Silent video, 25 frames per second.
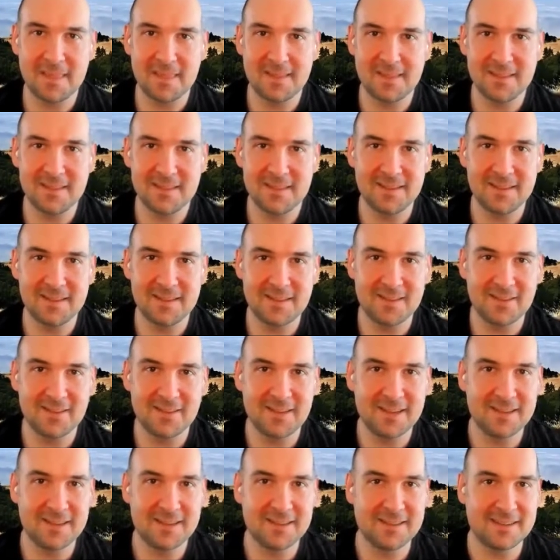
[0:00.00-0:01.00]

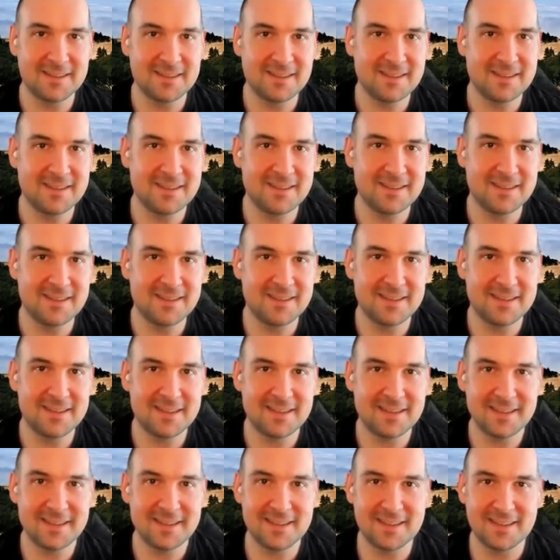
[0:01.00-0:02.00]

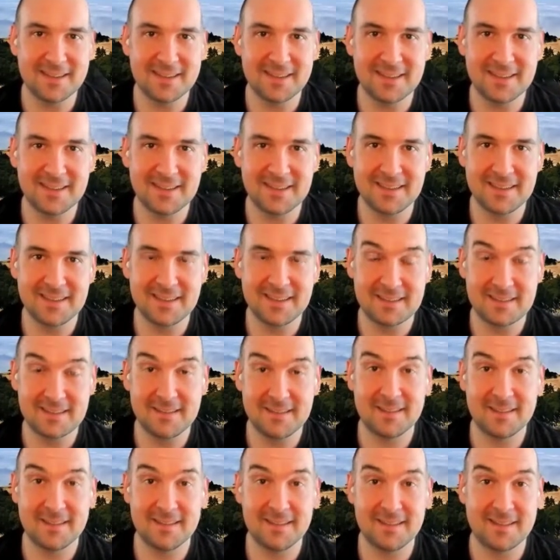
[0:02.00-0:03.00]

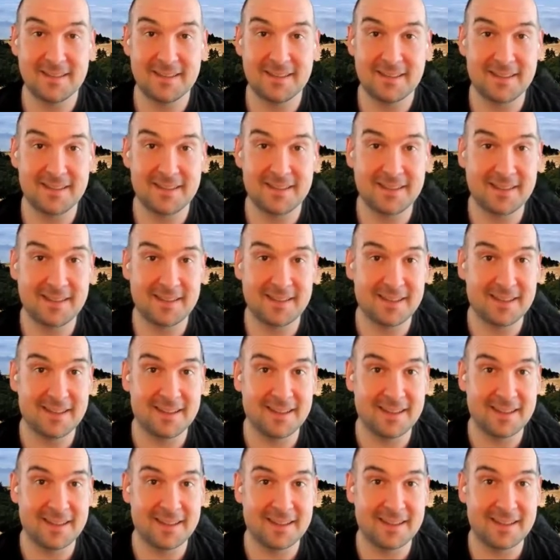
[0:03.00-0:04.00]

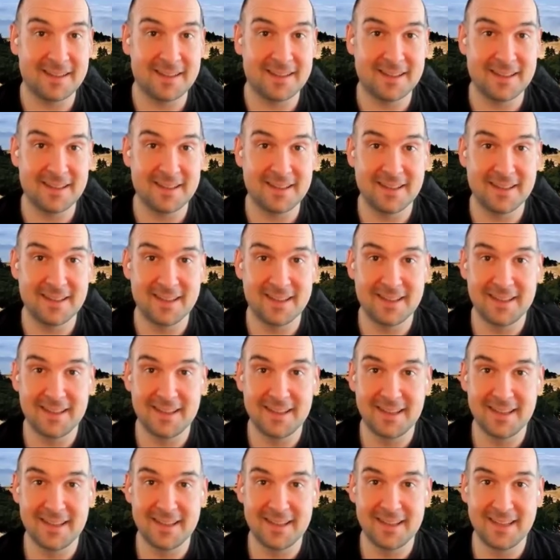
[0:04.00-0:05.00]

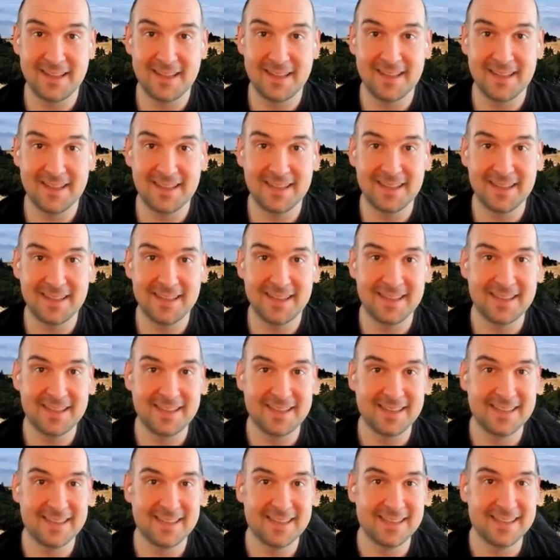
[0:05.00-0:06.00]

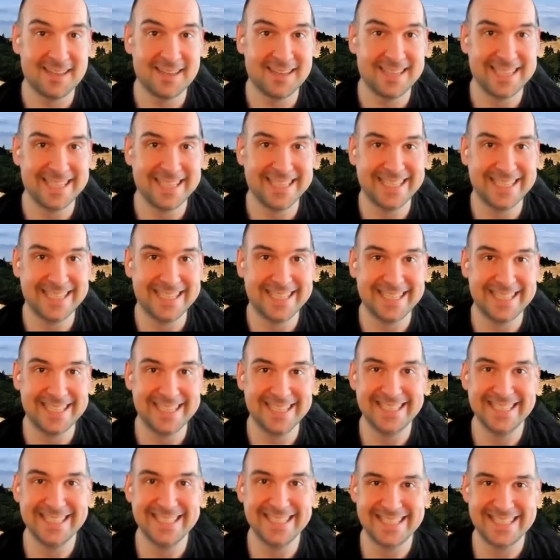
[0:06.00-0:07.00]

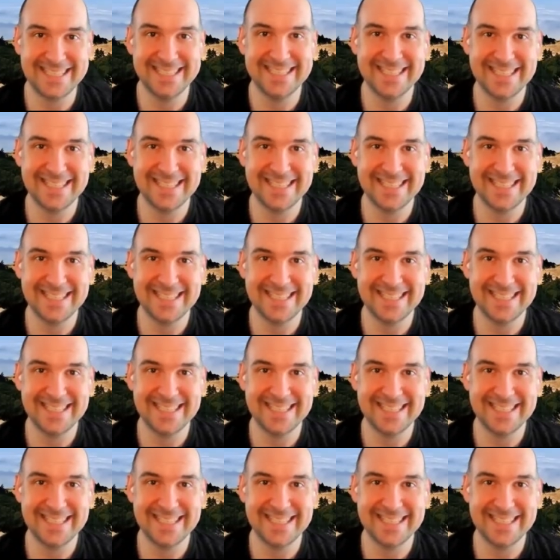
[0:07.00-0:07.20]
No words are spoken by the person on screen.